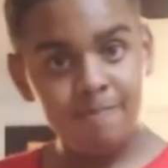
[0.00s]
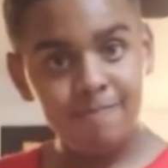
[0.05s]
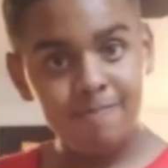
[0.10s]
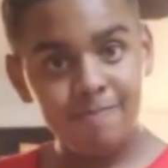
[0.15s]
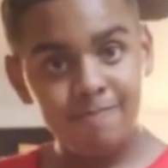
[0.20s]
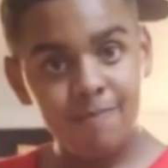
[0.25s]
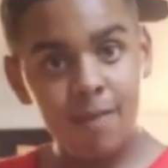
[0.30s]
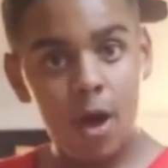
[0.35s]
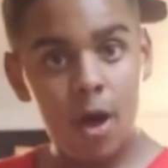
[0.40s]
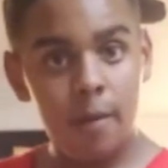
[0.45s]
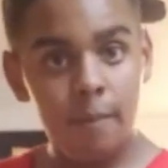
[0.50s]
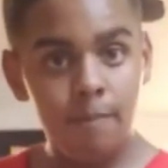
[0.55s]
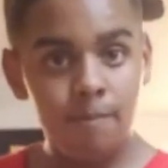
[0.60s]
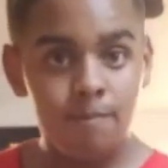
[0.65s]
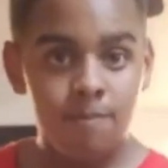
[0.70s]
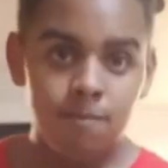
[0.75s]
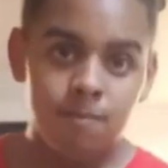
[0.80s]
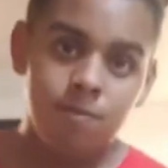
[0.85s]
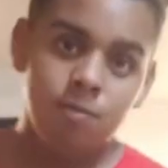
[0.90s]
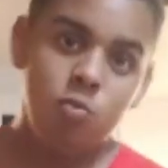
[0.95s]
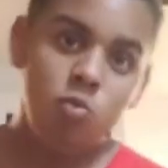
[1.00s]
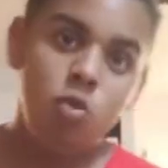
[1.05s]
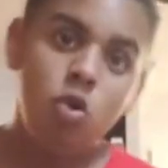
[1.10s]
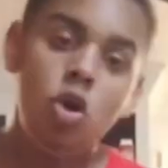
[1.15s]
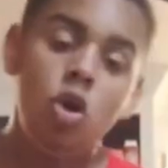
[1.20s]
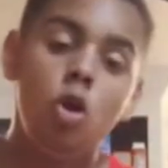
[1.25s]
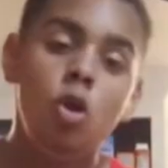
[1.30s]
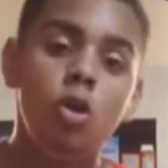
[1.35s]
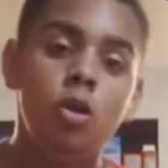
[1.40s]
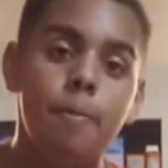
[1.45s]
Mom,
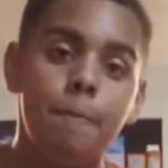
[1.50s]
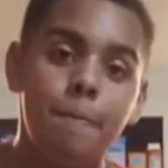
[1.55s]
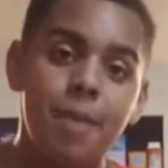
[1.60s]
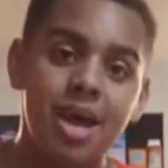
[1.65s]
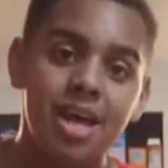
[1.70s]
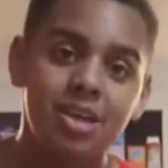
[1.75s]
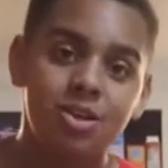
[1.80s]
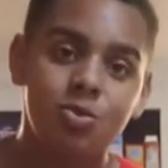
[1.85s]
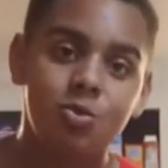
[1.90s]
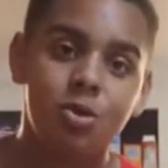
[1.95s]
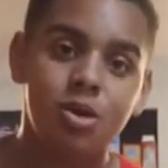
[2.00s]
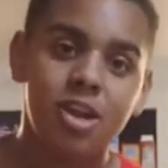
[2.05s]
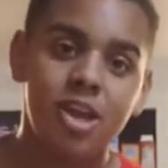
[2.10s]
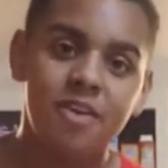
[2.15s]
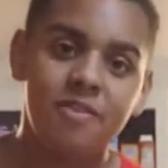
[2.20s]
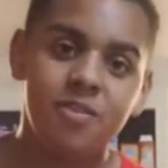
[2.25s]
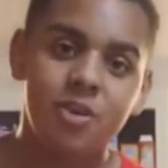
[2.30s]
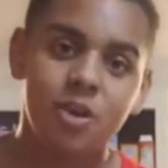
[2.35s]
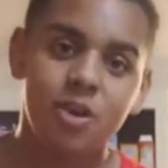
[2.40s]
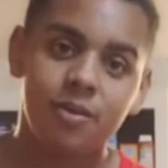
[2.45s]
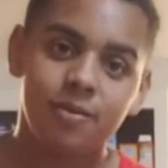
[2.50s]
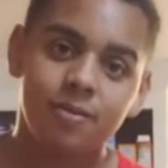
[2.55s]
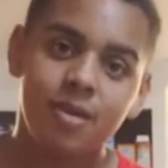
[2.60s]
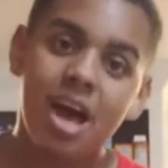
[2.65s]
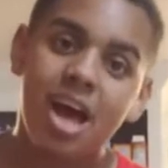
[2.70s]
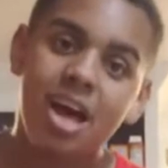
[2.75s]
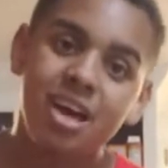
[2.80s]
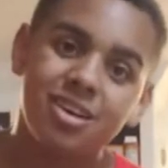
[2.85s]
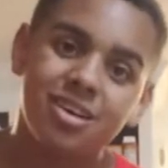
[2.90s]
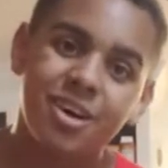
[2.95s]
you're the best one ever.
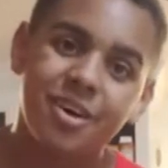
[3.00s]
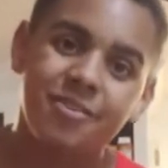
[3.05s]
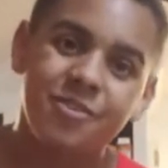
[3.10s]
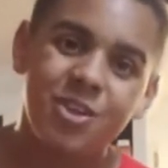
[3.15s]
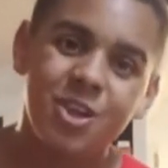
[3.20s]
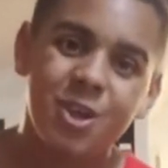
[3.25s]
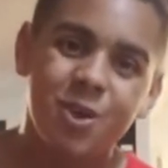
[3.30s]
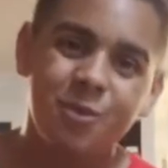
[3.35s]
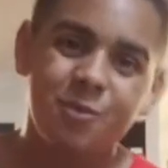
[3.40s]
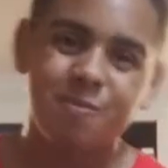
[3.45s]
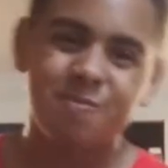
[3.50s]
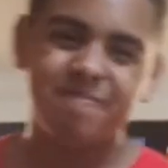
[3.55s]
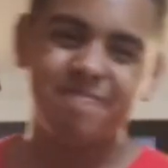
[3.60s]
I love you.